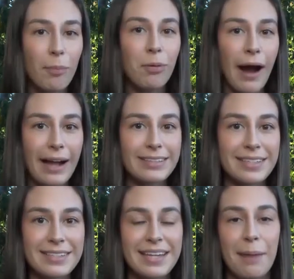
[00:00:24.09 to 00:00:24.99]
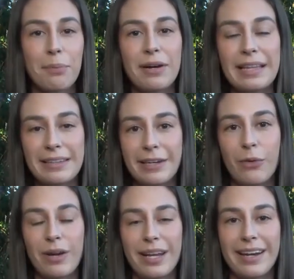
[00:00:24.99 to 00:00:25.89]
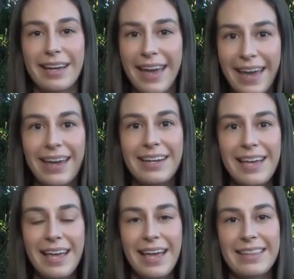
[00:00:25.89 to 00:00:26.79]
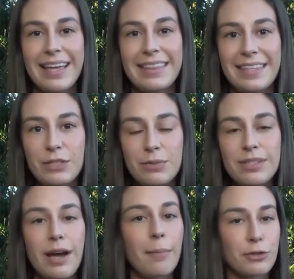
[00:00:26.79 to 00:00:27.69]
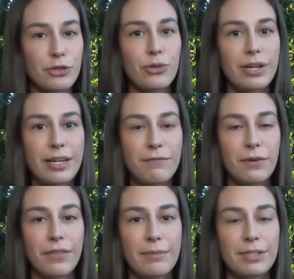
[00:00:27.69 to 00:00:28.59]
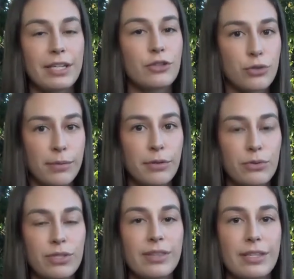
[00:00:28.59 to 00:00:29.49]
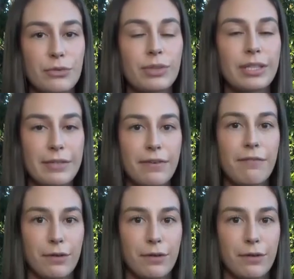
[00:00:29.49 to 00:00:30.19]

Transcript: are practiced at putting liquid in a can and that this was an opportunity for them to contribute to these relief